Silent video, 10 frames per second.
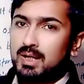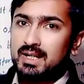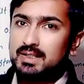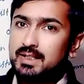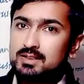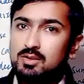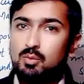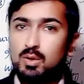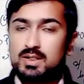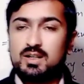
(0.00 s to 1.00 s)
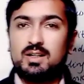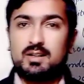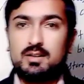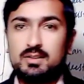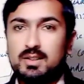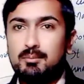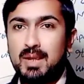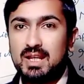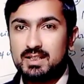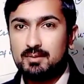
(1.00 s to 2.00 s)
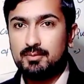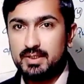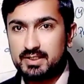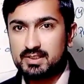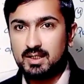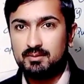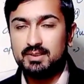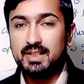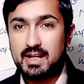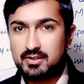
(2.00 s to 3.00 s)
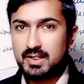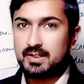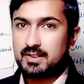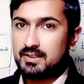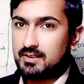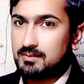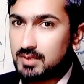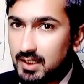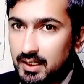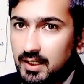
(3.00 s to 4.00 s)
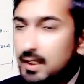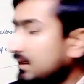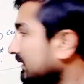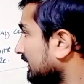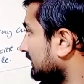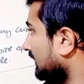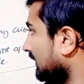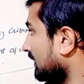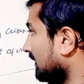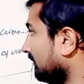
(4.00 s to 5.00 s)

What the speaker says: mind that what are the main components of literary criticism are. These are